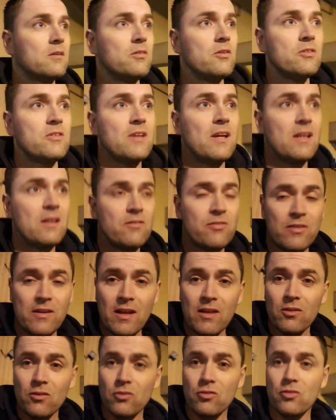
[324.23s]
there isn't anything
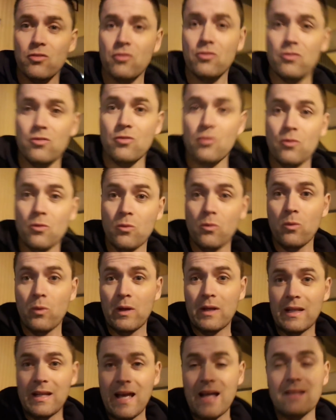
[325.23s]
else
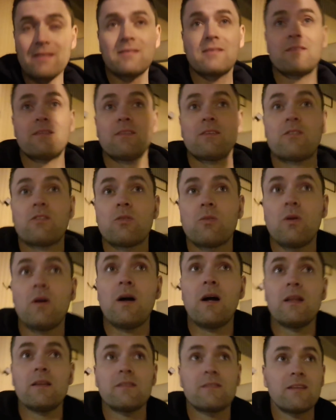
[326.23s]
we can add to
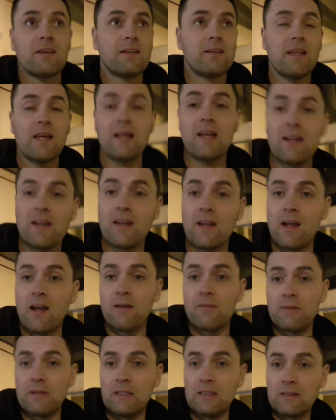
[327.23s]
what Ant said there.
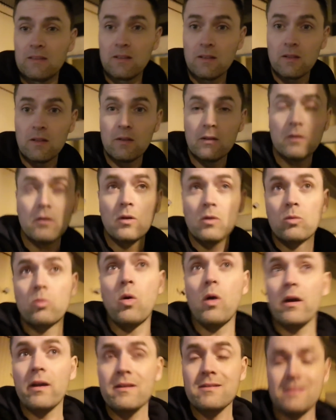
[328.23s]
I mean,
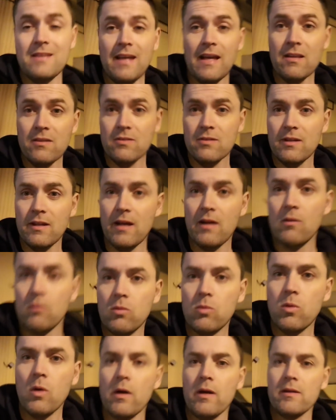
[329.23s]
what is the answer now?
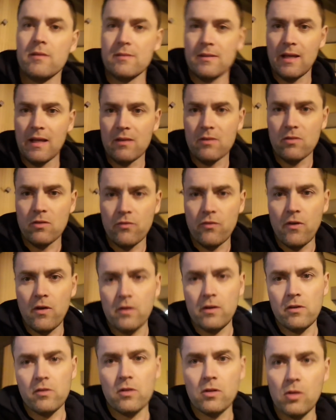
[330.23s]
What is the answer
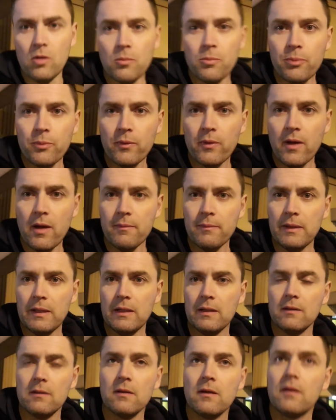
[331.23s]
for this club? I
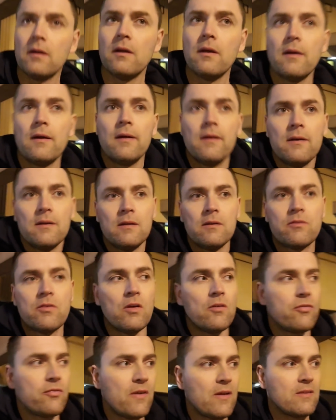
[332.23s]
mean, you've
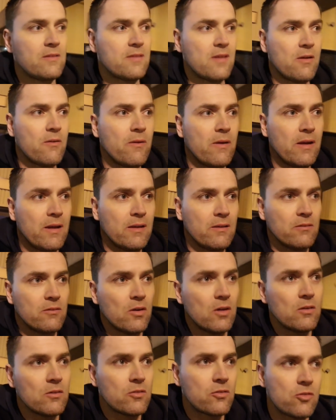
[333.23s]
got fans out here. You've
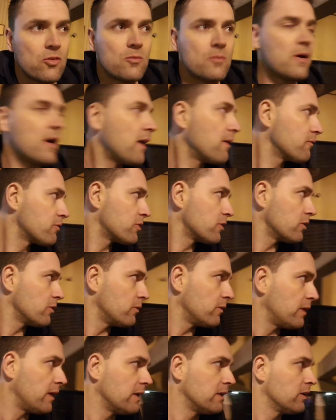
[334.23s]
got some
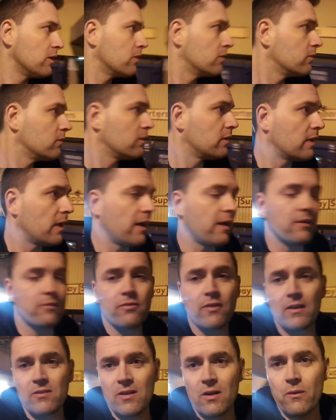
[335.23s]
absolute idiot United
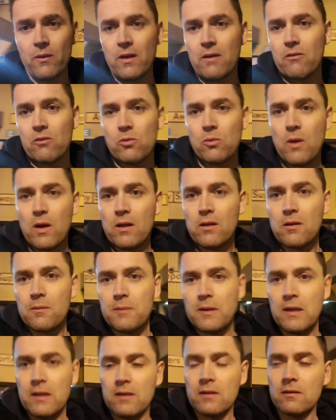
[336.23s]
fans out here as well. I
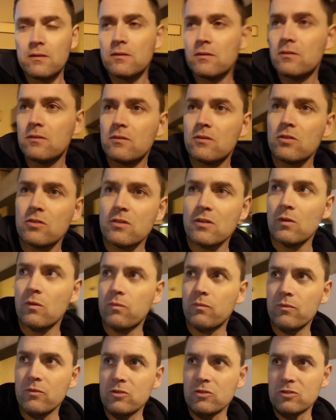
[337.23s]
mean, just
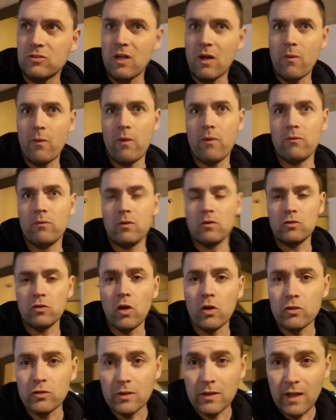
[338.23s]
a shout out to
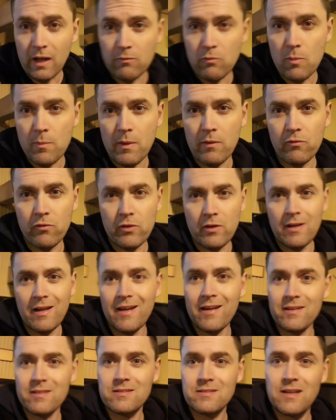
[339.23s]
Josh, the cameraman for
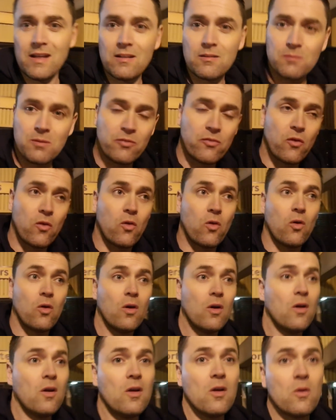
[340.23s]
United stand. Before
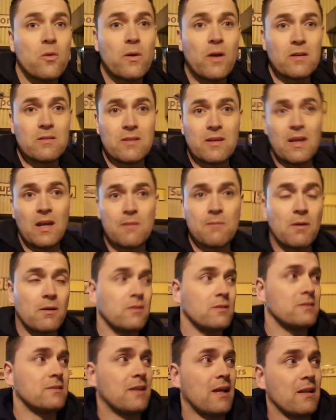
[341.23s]
we actually came
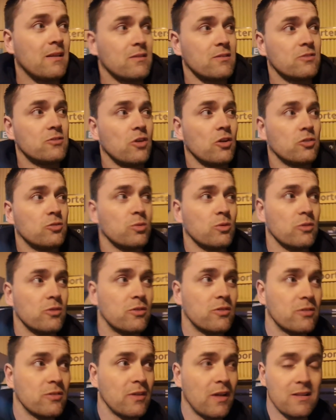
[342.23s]
out the stands, Josh
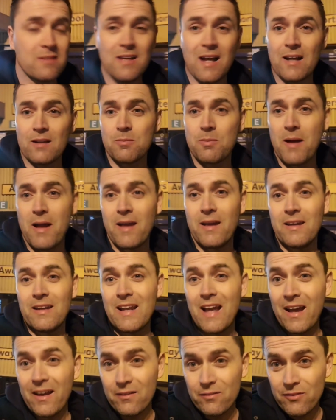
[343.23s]
was attacked by a
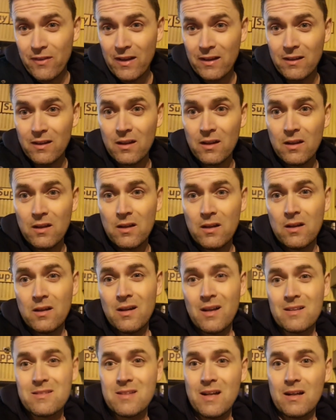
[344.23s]
United fan.
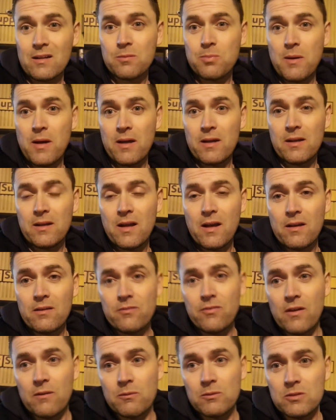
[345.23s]
Attacked by a
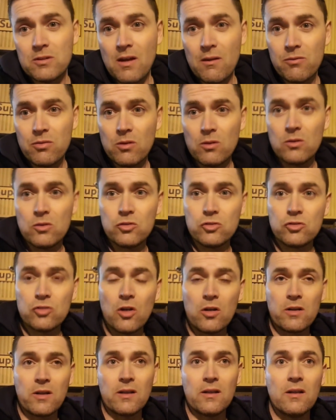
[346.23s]
United fan, which is absolutely
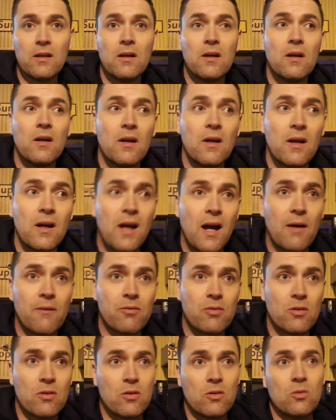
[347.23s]
shocking.
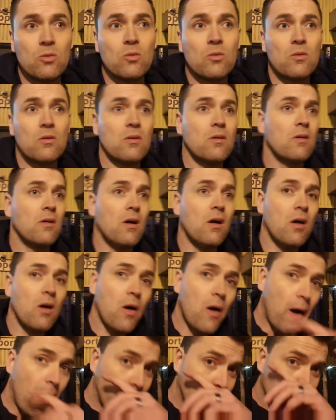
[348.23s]
Absolute,
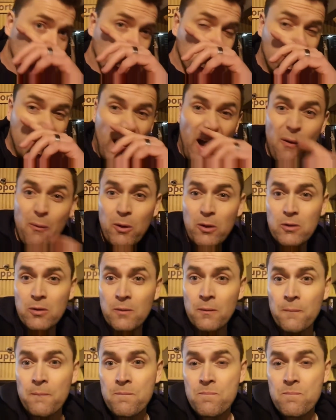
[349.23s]
I don't, coward.